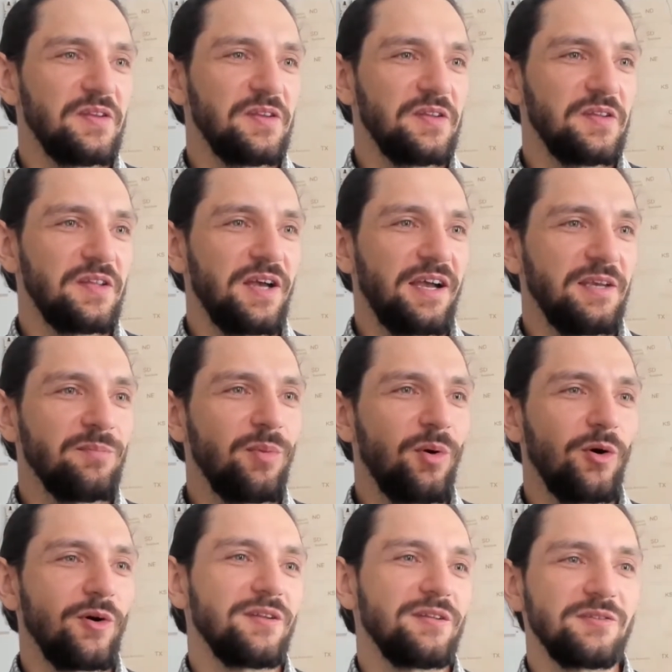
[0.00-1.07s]
the
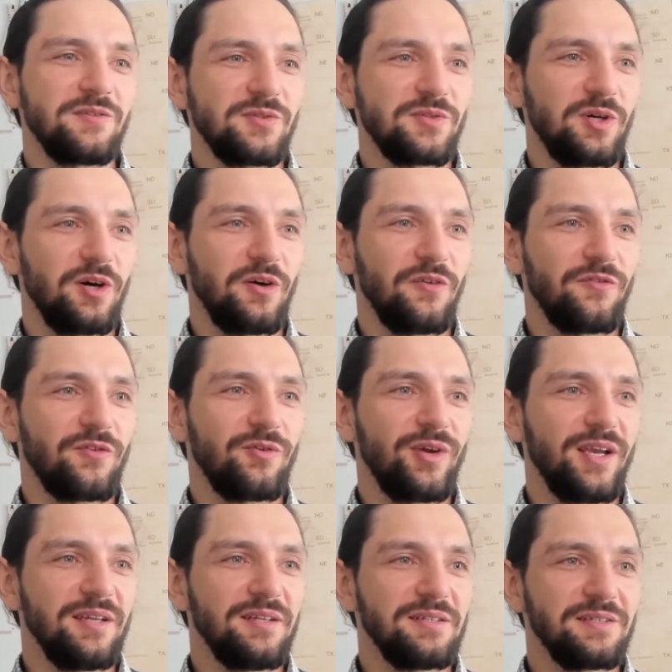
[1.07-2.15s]
importance of
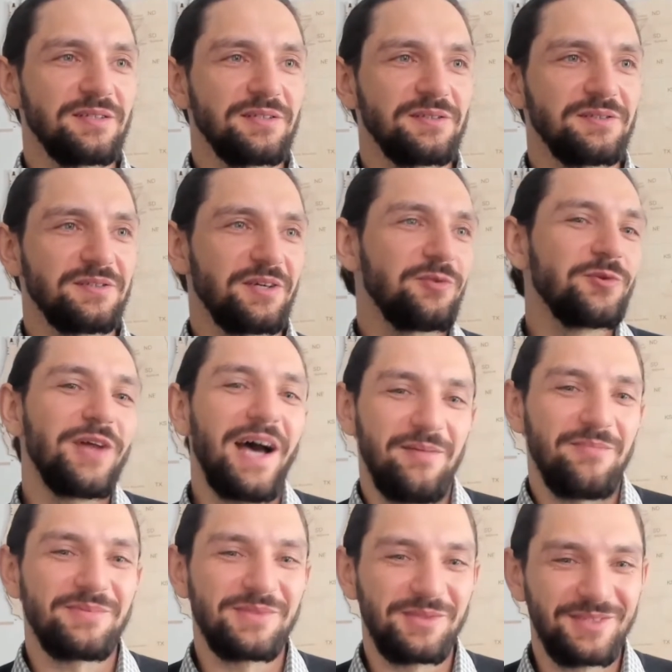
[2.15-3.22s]
creating the good
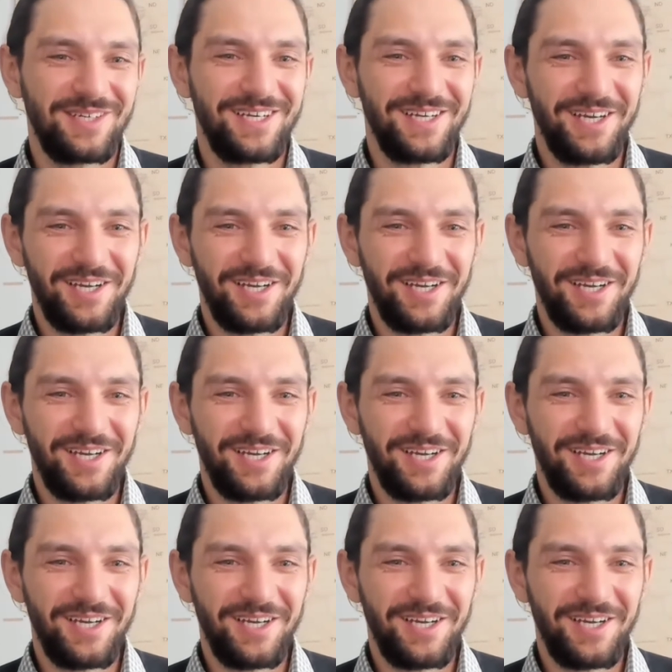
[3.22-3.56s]
apps,